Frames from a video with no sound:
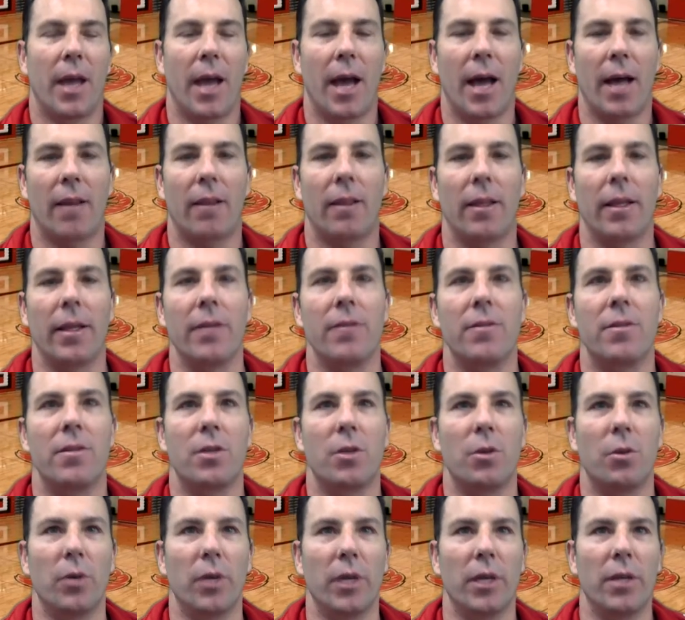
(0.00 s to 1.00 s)
Athletes,
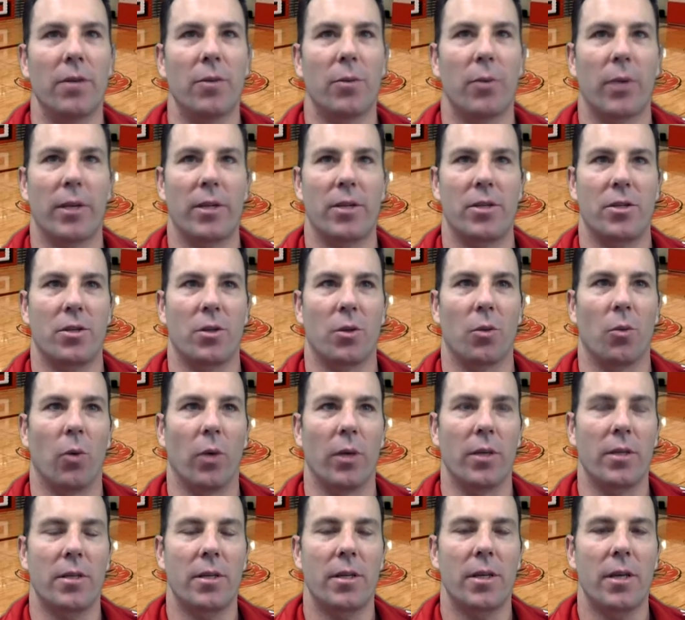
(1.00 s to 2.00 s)
you need to register
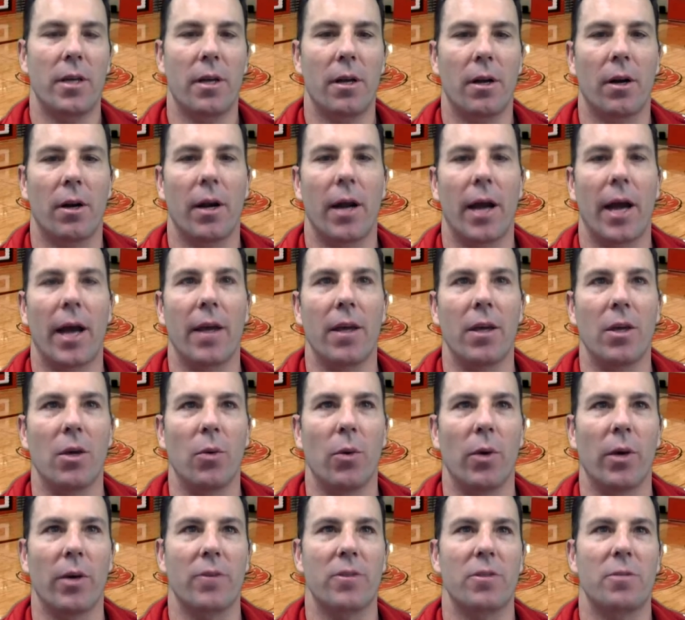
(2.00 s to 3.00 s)
once a year at
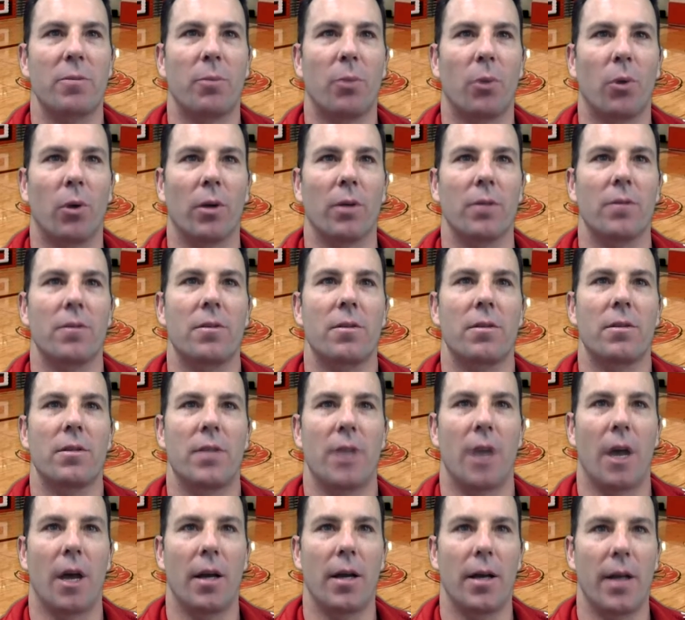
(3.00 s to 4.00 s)

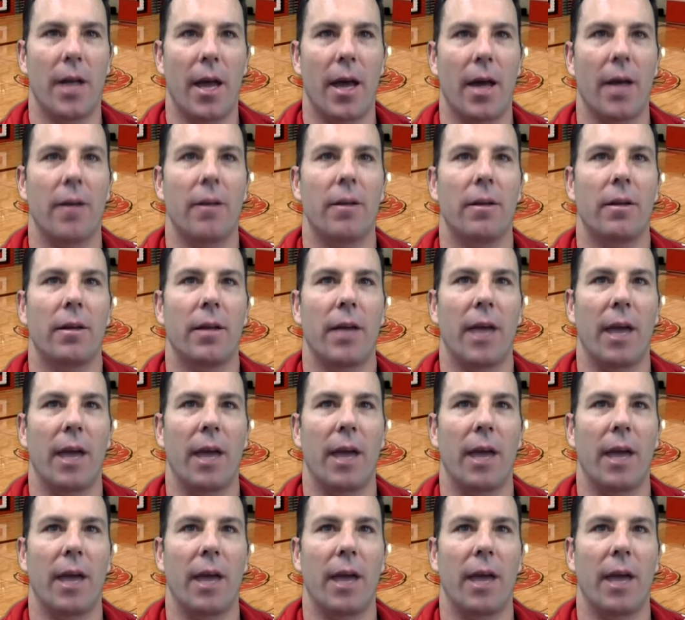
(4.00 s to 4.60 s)
ulsports.net